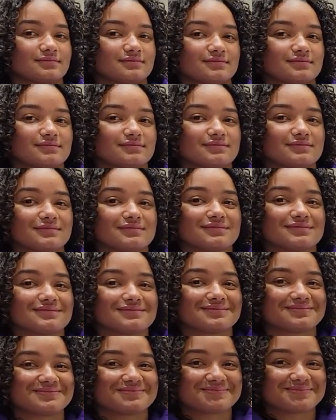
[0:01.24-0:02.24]

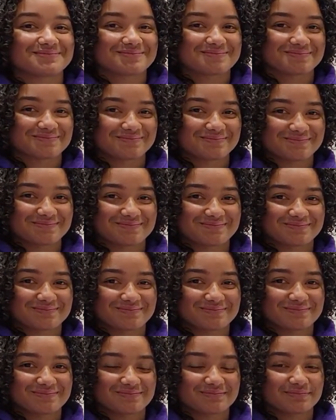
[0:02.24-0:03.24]

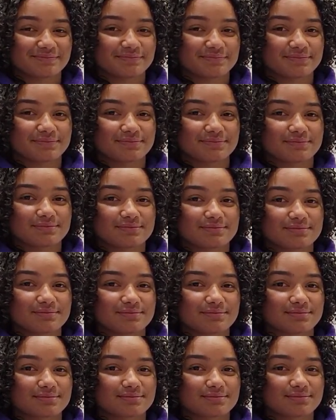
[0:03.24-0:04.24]

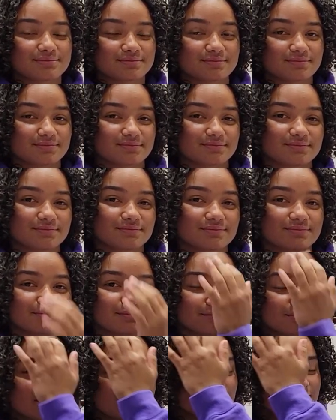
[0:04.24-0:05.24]

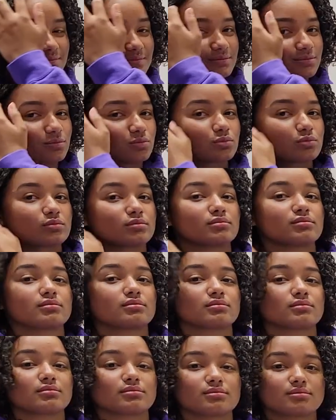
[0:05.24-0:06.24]

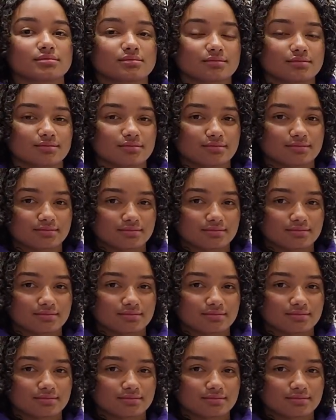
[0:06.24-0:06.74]
(not speaking)